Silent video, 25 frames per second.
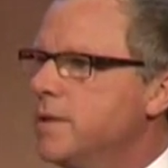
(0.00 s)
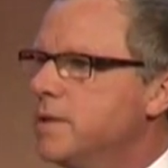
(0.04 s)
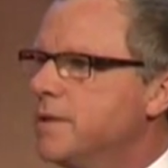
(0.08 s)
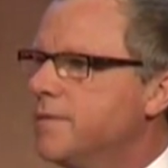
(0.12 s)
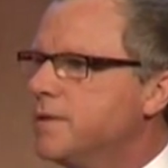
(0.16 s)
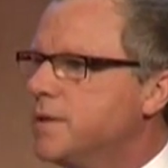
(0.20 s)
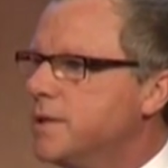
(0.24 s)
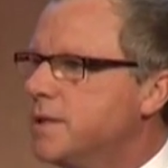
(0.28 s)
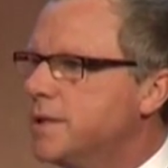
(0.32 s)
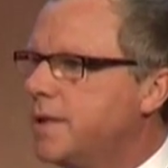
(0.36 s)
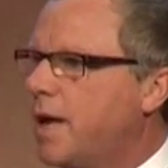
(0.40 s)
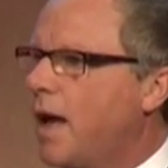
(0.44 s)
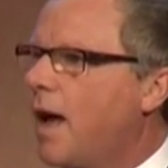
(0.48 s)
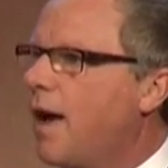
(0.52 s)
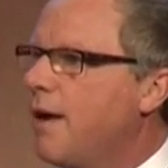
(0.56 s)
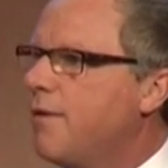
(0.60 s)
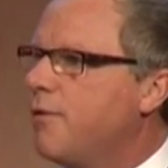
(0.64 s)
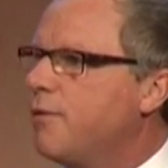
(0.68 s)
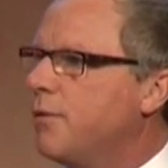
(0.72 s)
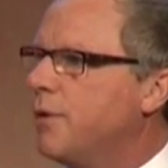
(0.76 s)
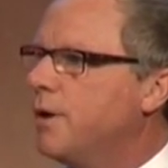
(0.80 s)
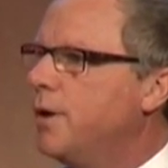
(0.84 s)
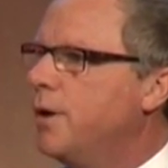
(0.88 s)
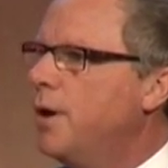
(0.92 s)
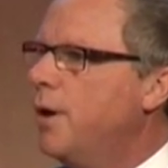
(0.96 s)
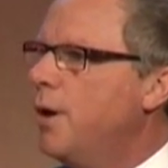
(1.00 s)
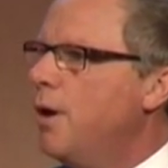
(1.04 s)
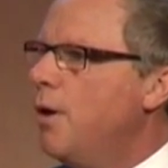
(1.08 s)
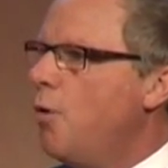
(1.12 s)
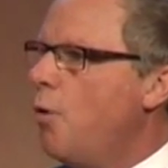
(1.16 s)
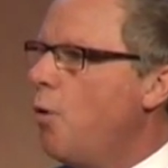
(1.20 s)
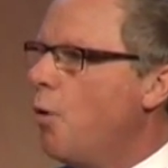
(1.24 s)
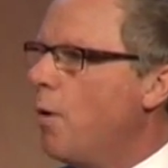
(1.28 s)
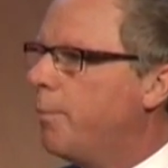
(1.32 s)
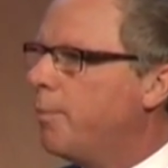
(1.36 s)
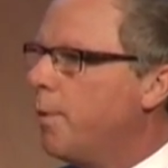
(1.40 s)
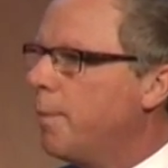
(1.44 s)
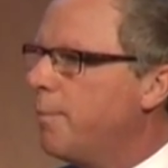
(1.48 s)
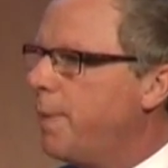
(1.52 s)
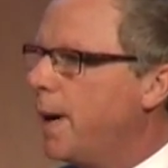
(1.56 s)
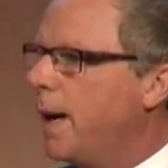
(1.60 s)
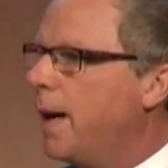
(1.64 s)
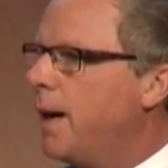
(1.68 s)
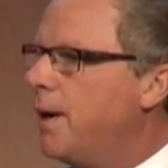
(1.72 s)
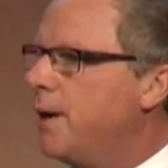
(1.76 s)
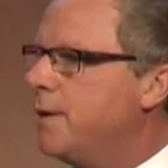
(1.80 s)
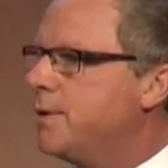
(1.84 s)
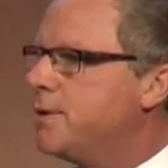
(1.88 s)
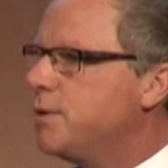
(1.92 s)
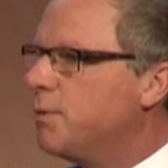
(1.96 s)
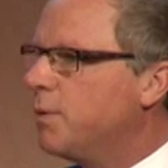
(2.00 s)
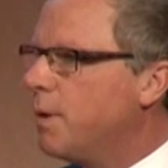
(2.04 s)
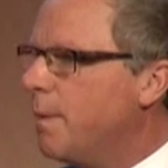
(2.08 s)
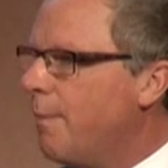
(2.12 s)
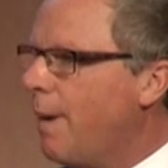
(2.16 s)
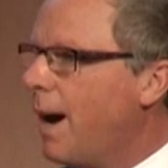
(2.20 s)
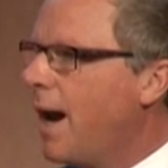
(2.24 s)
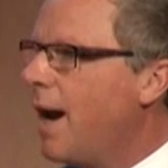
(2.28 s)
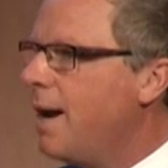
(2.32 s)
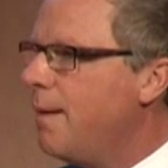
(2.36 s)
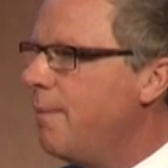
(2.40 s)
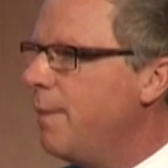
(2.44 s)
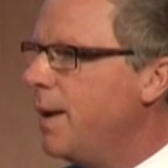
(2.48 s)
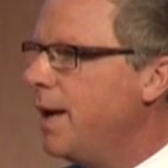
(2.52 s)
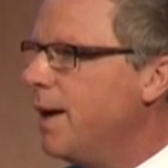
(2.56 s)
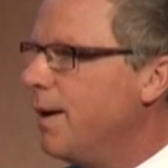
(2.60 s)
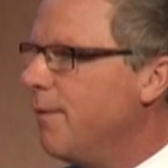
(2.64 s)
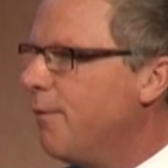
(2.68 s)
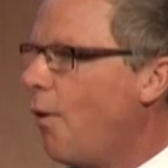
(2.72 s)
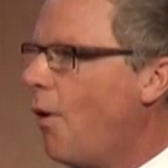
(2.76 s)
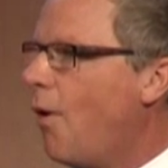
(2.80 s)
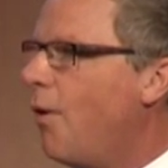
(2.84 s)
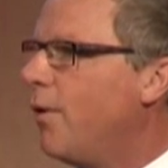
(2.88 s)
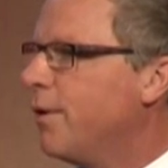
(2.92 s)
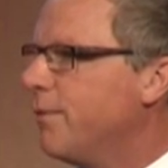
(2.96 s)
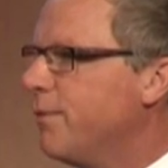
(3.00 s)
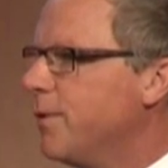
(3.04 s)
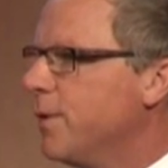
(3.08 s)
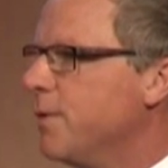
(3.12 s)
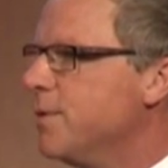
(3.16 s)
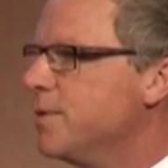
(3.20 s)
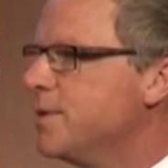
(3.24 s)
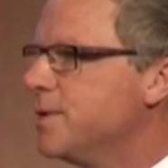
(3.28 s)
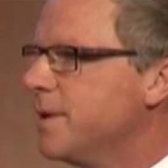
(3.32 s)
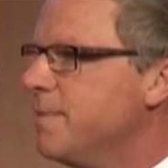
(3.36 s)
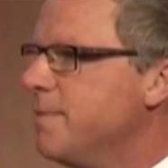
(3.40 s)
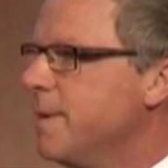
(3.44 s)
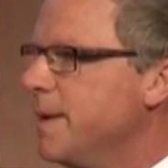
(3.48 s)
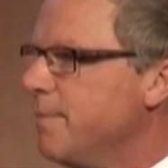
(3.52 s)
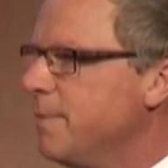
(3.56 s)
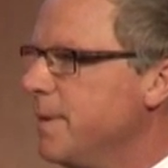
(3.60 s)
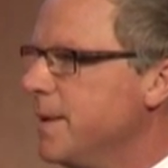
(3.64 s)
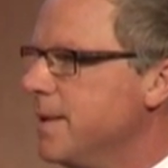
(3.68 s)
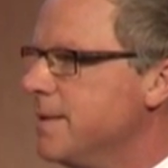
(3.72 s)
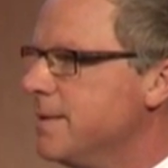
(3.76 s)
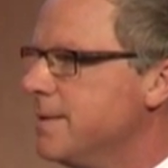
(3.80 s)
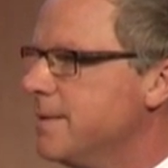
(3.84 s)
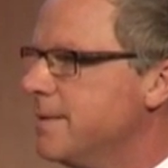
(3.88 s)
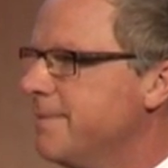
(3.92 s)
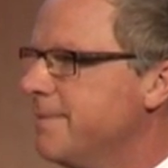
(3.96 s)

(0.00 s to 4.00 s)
of Saskatchewan who are prepared to remind me of all of those commitments.